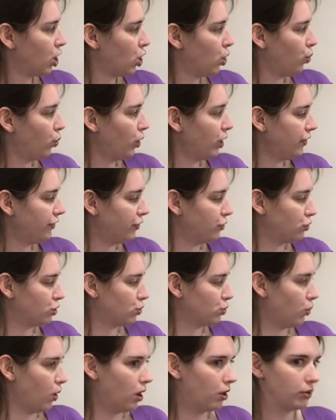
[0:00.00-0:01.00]
What if you
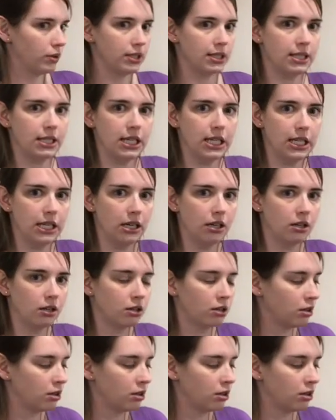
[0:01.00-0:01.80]
swallowed a seed?